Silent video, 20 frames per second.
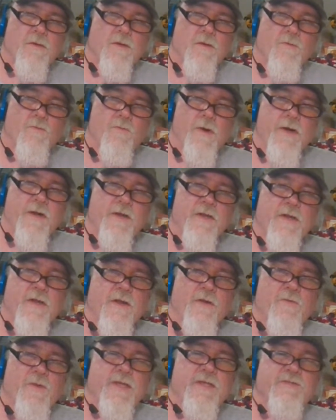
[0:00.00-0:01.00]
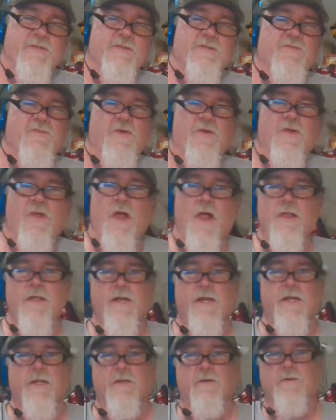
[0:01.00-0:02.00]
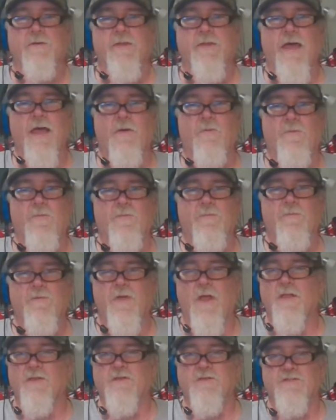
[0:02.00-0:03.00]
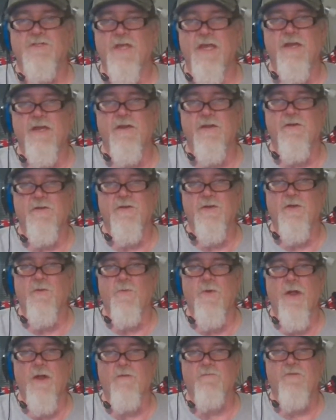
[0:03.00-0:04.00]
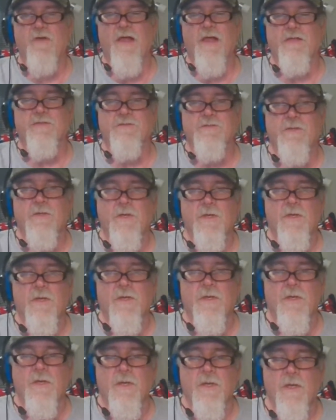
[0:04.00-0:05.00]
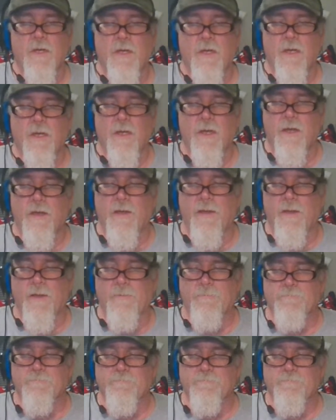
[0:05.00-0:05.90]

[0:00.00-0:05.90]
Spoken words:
what are your reasons for calling it that? Saying you wear a vest. Um,